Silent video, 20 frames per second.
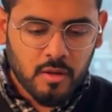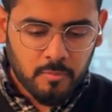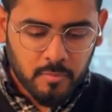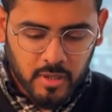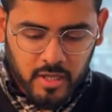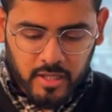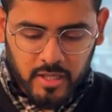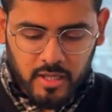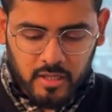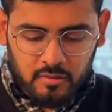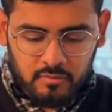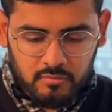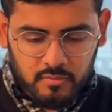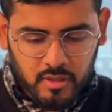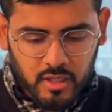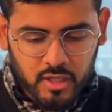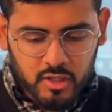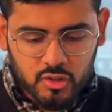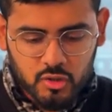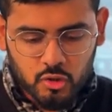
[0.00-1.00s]
But again,
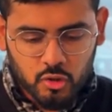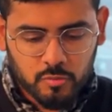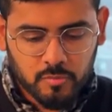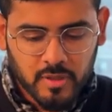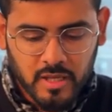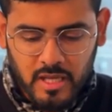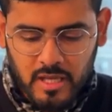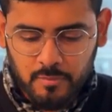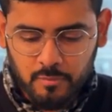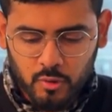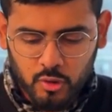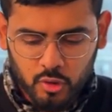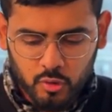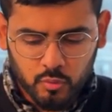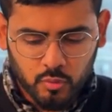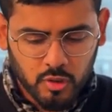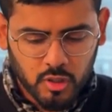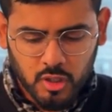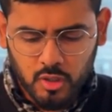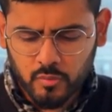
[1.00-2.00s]
it should be able to
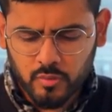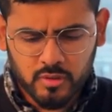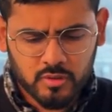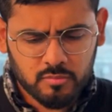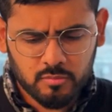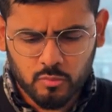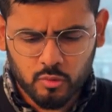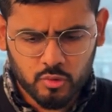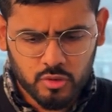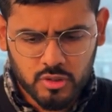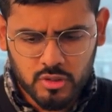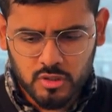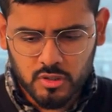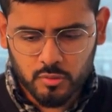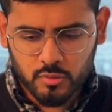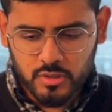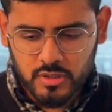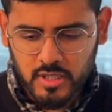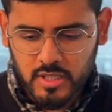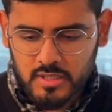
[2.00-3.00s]
work with most
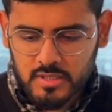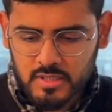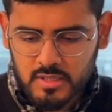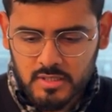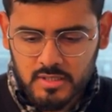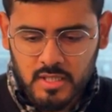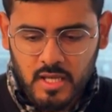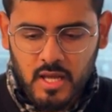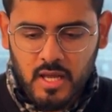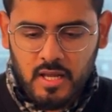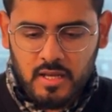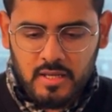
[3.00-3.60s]
use cases.